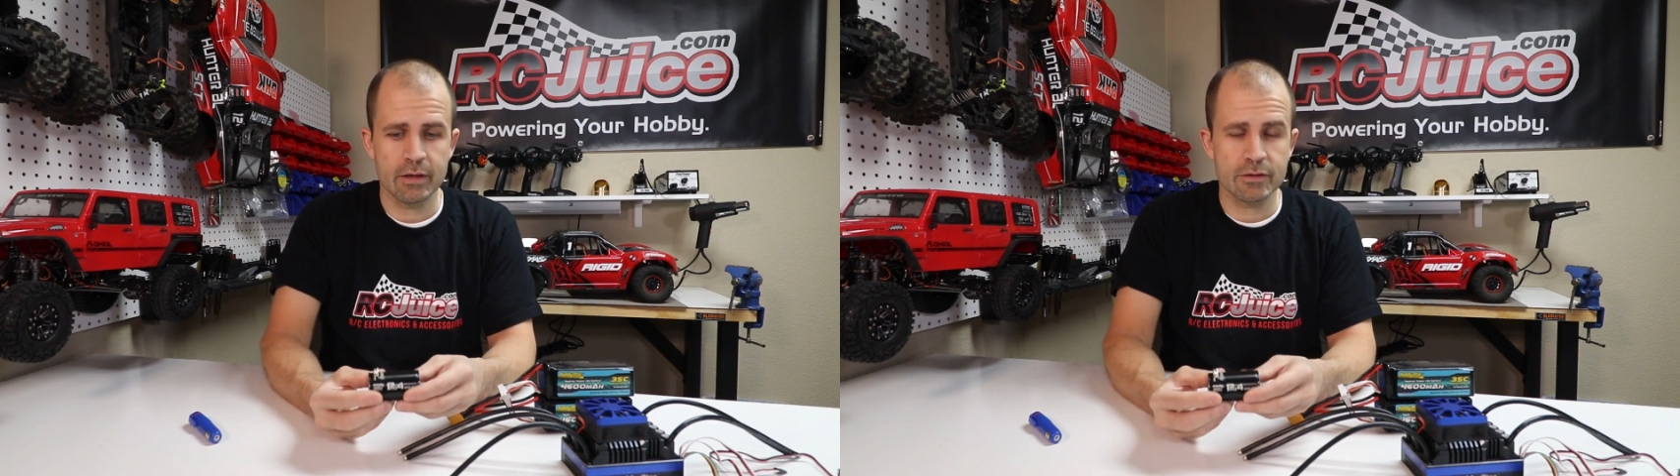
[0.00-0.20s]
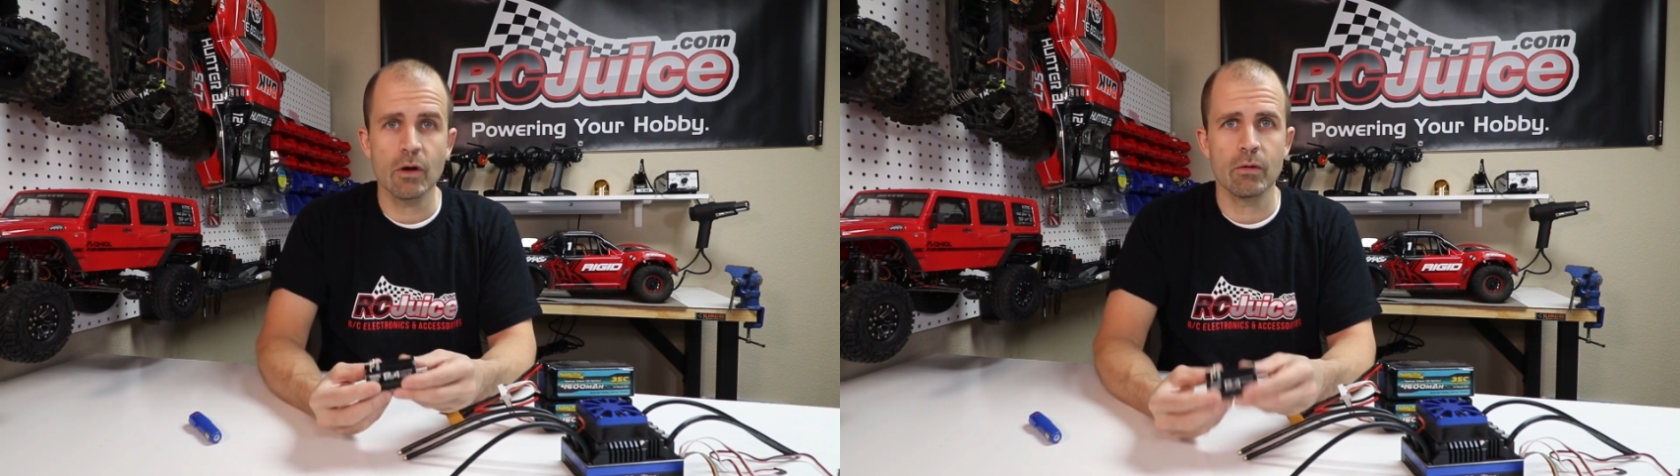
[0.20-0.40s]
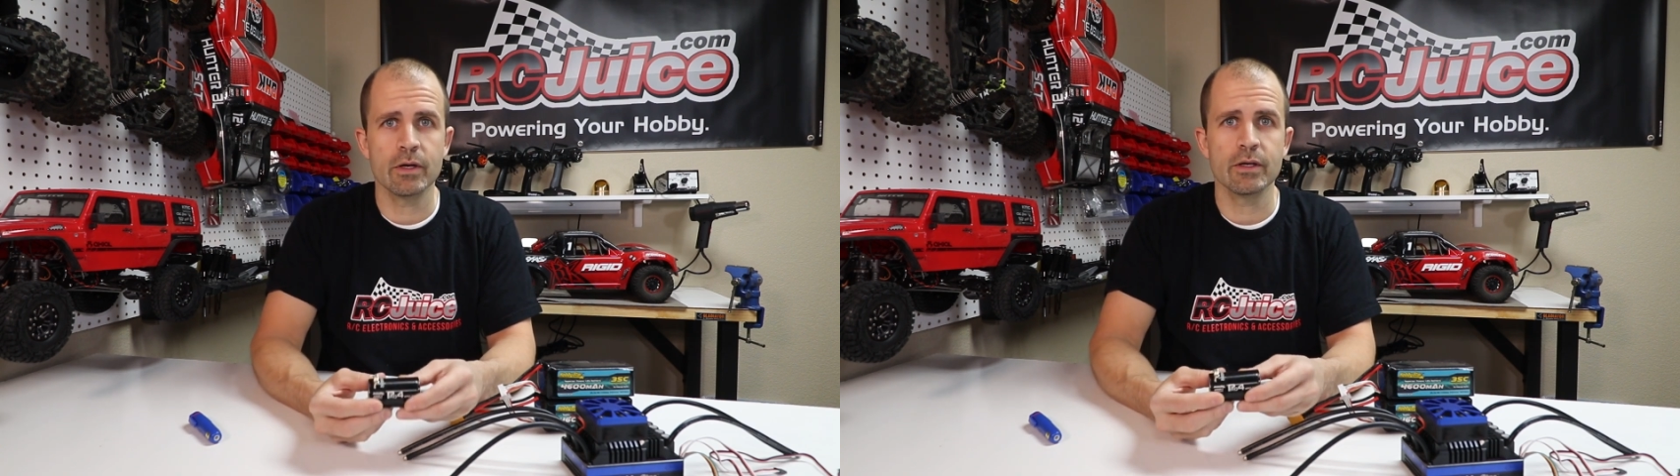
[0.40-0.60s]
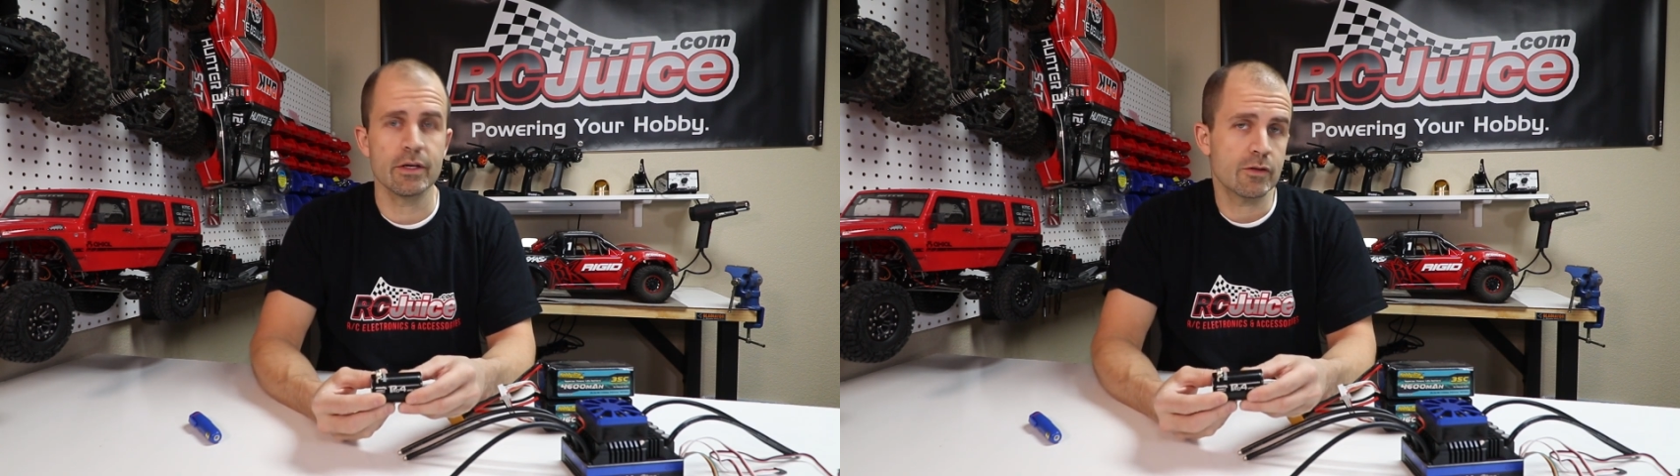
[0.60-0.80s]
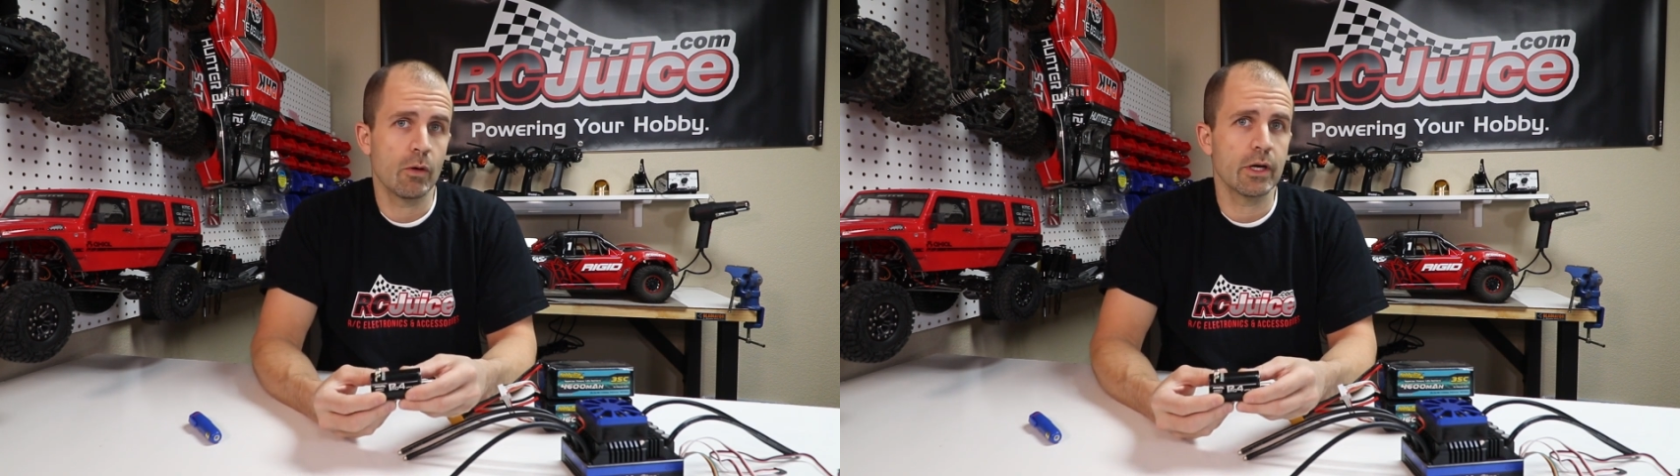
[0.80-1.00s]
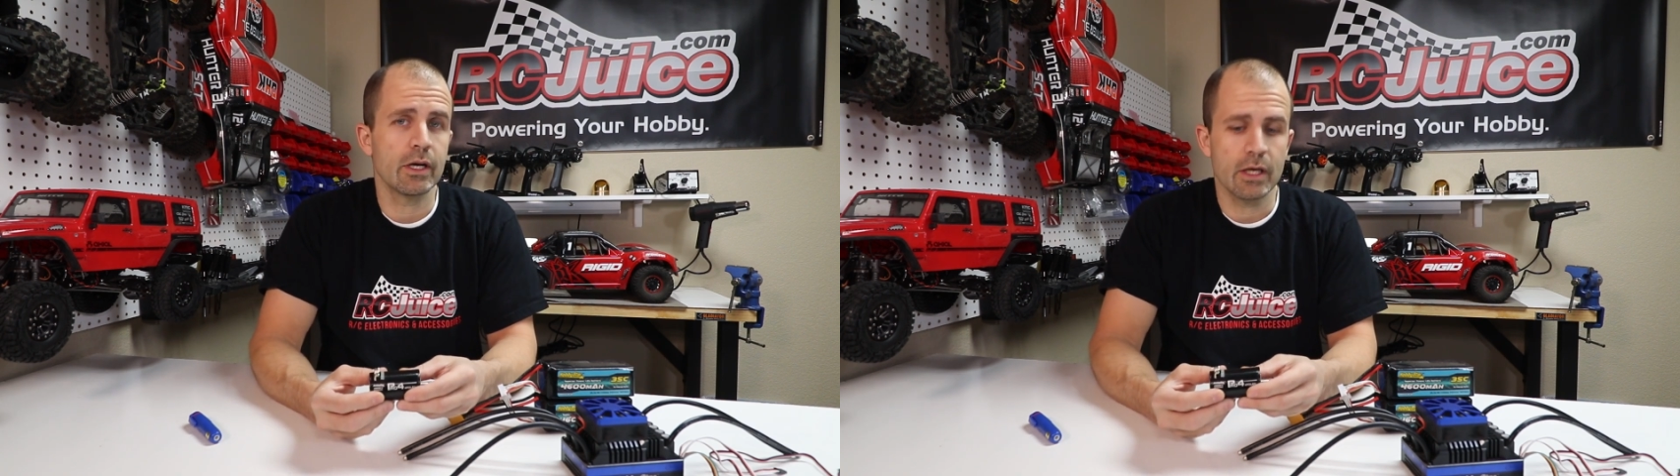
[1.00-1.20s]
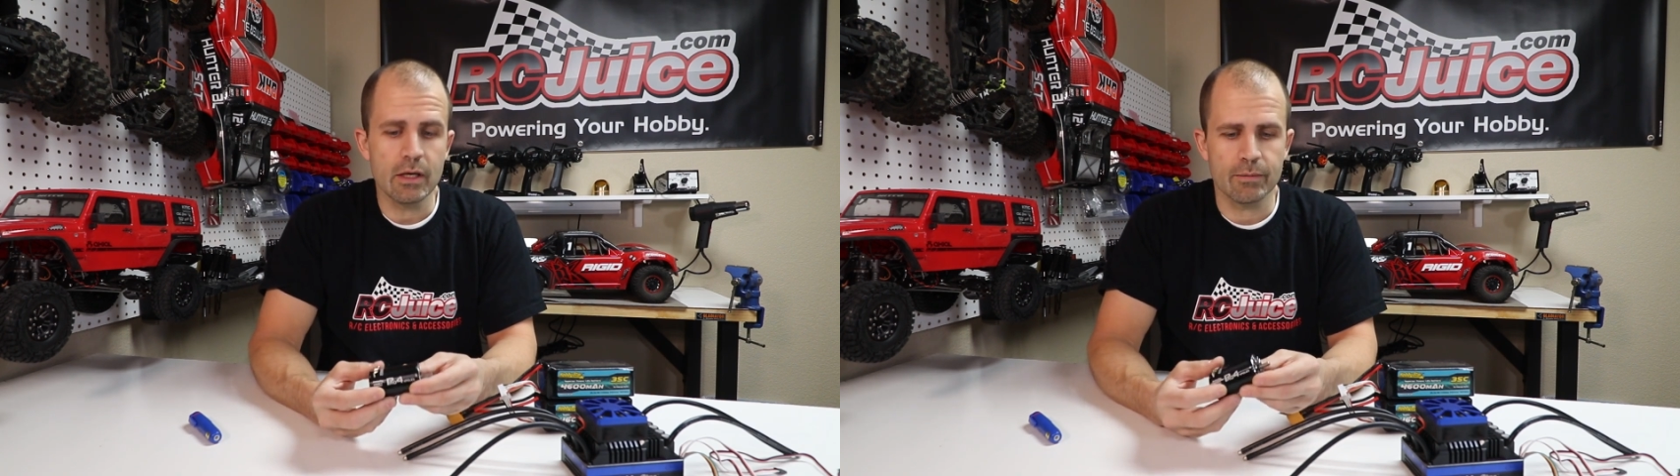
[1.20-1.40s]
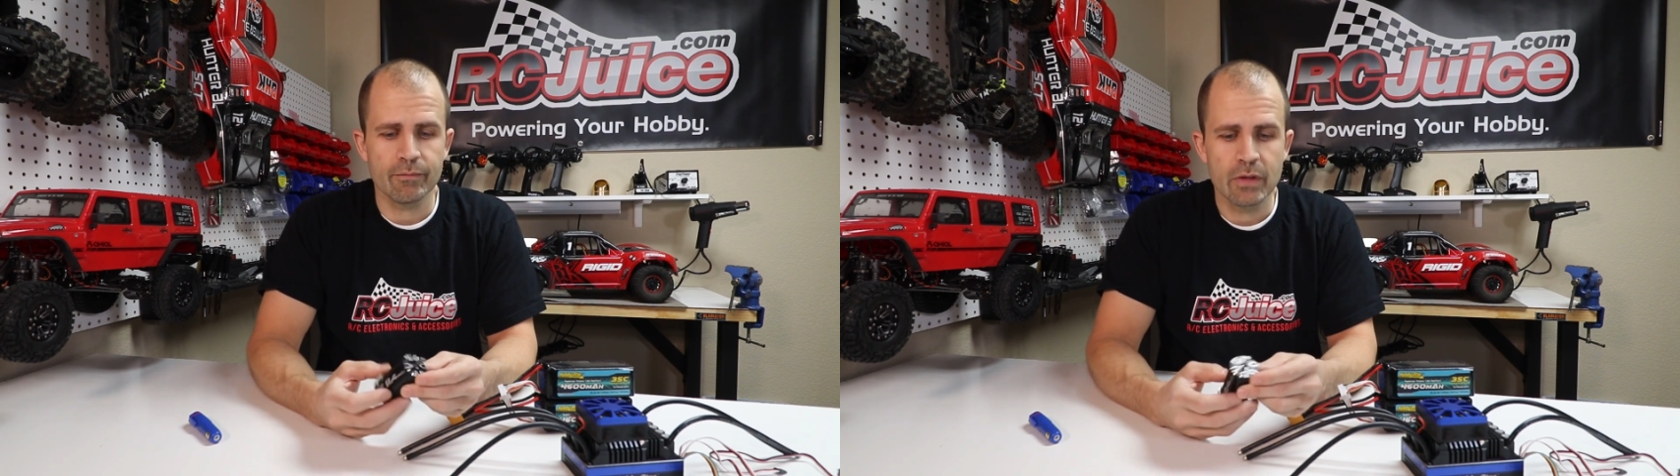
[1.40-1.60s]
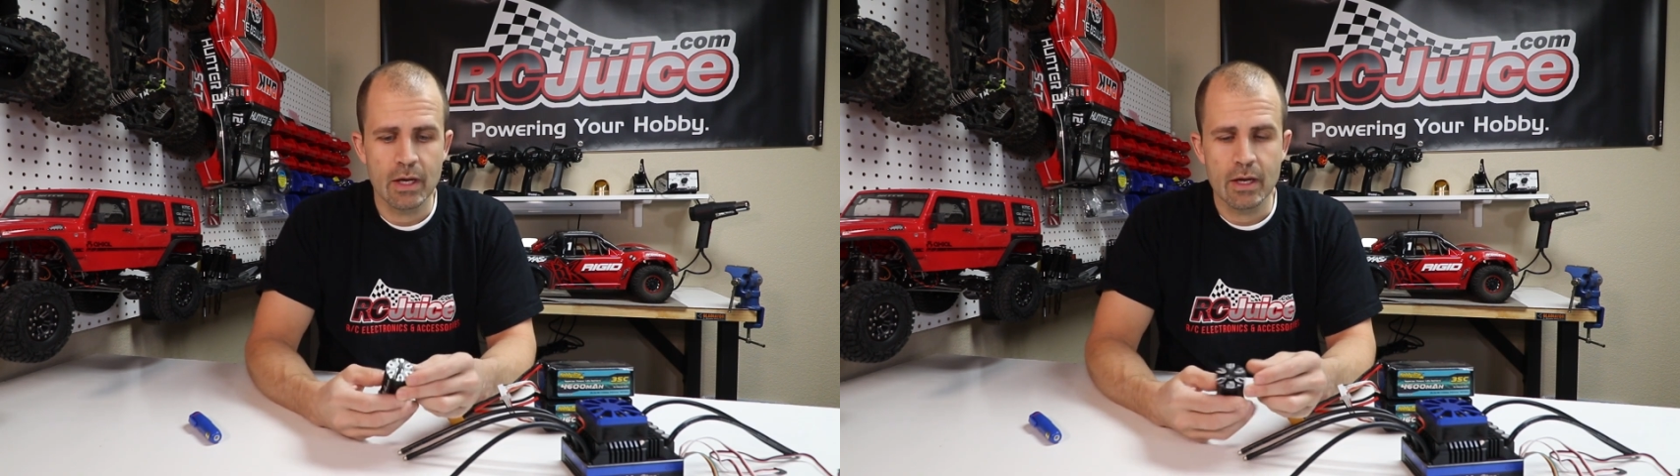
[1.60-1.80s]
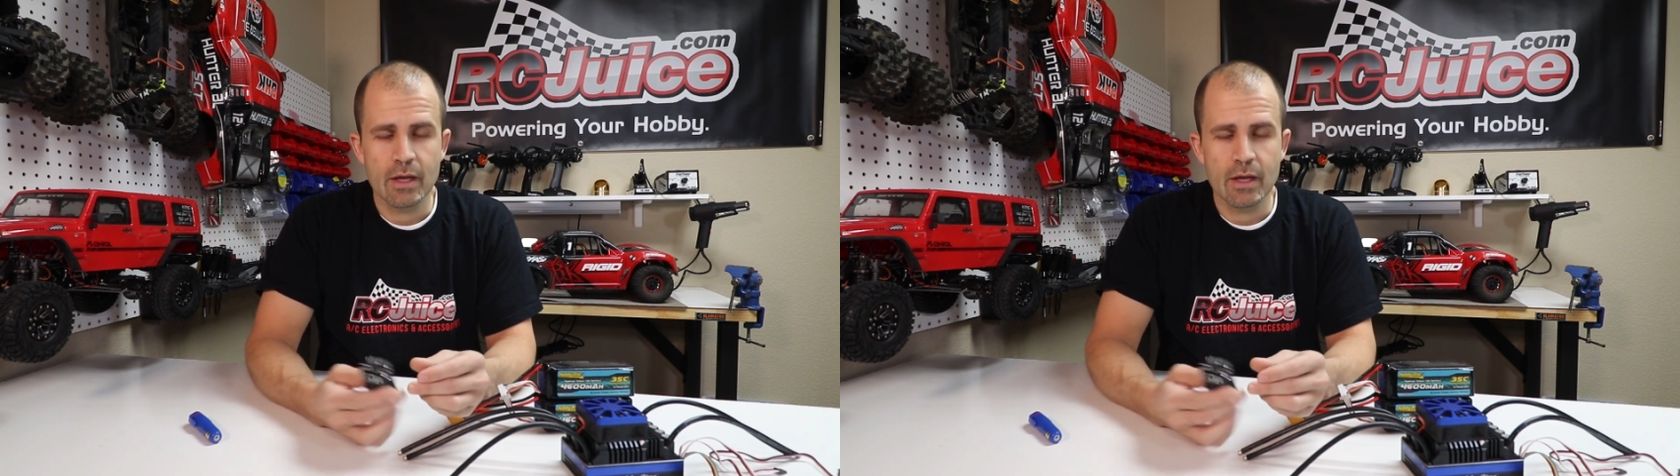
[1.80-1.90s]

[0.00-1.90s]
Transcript: is going, is going into heat.